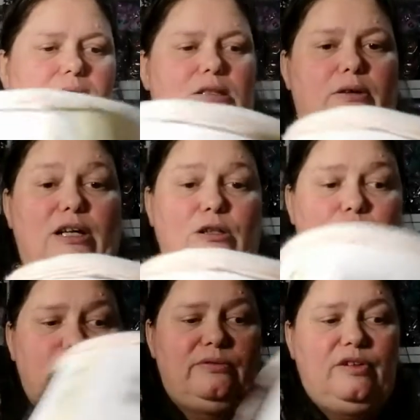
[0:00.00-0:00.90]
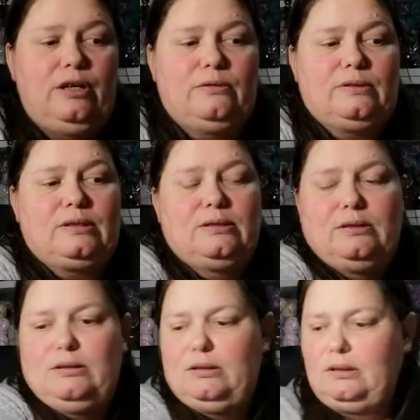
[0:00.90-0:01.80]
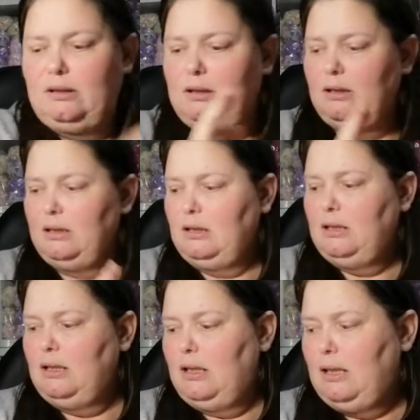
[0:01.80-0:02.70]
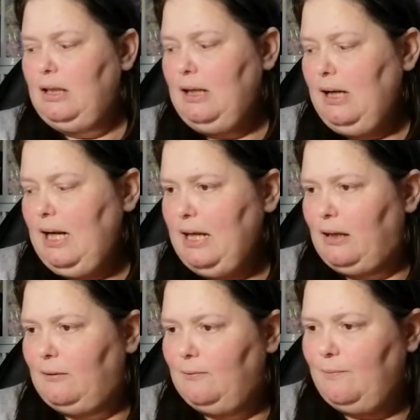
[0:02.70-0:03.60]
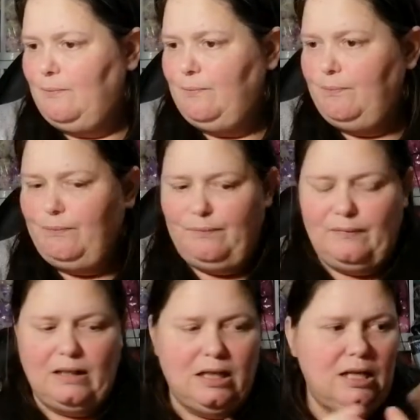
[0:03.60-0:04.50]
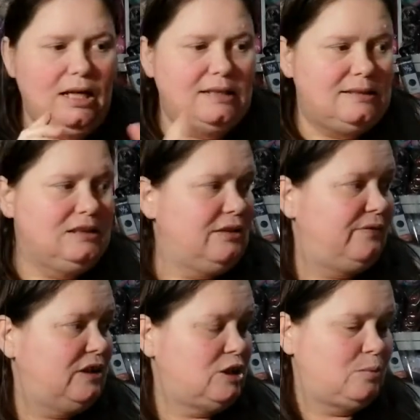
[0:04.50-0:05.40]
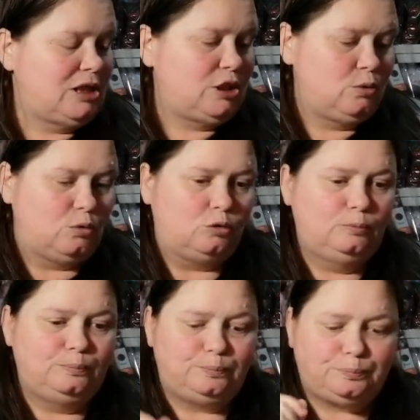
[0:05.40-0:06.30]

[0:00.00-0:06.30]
So I got 2 of those. Now, since I finished my shawl,